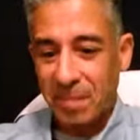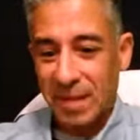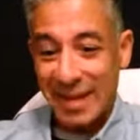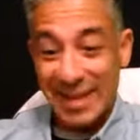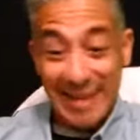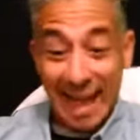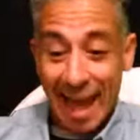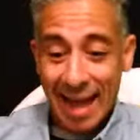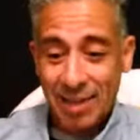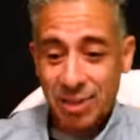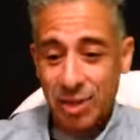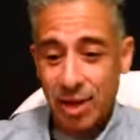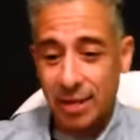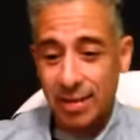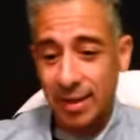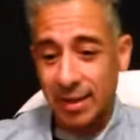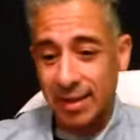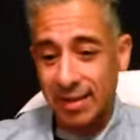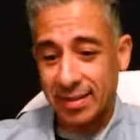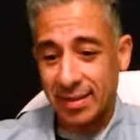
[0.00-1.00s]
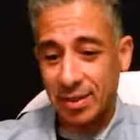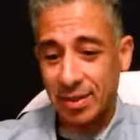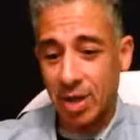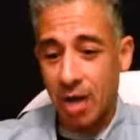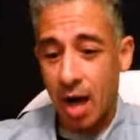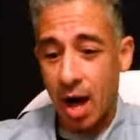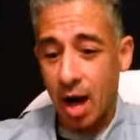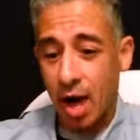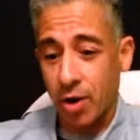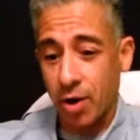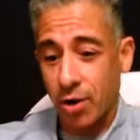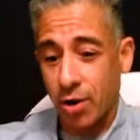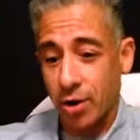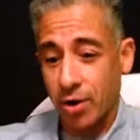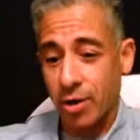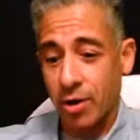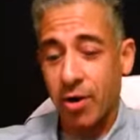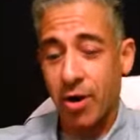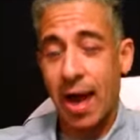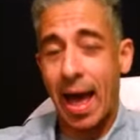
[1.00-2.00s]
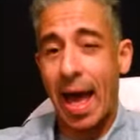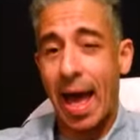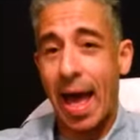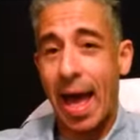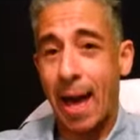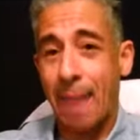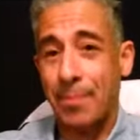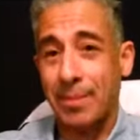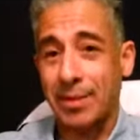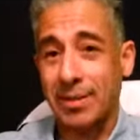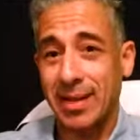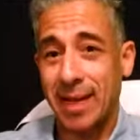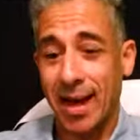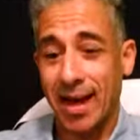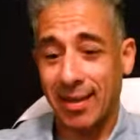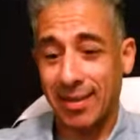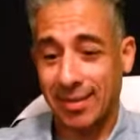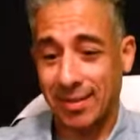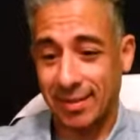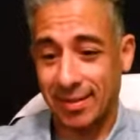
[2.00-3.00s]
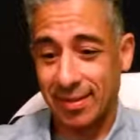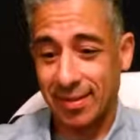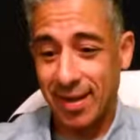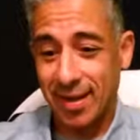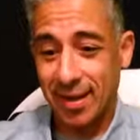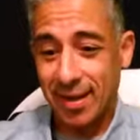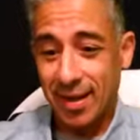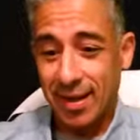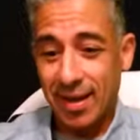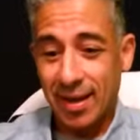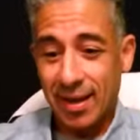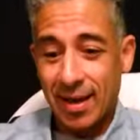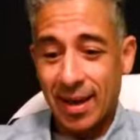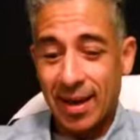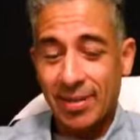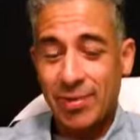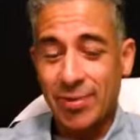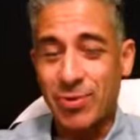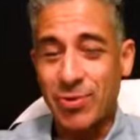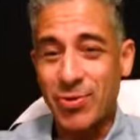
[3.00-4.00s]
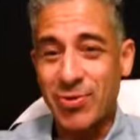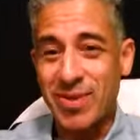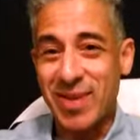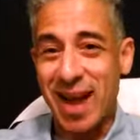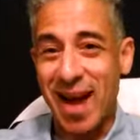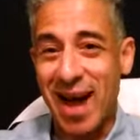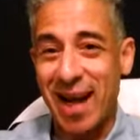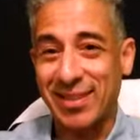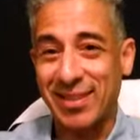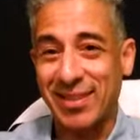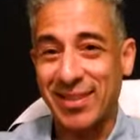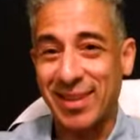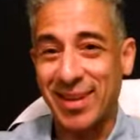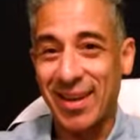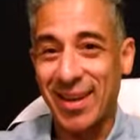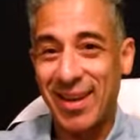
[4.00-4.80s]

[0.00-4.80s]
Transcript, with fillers: Next on the list is conquer your appetites. Do not